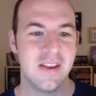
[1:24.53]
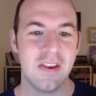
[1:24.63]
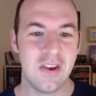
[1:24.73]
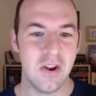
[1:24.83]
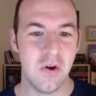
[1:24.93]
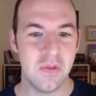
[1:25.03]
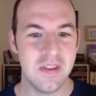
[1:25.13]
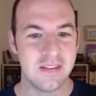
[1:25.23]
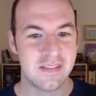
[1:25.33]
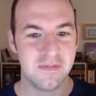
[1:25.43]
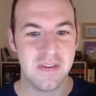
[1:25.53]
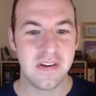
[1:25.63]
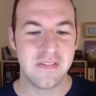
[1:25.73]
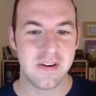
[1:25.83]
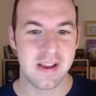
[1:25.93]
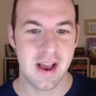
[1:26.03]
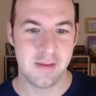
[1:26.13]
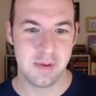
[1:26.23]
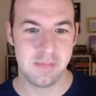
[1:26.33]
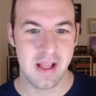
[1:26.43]
you know, this very, very
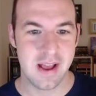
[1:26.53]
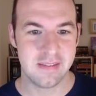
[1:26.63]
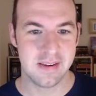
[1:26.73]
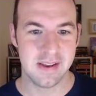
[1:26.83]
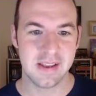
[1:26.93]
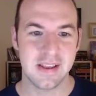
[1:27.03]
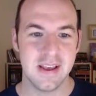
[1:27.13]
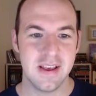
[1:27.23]
common plastic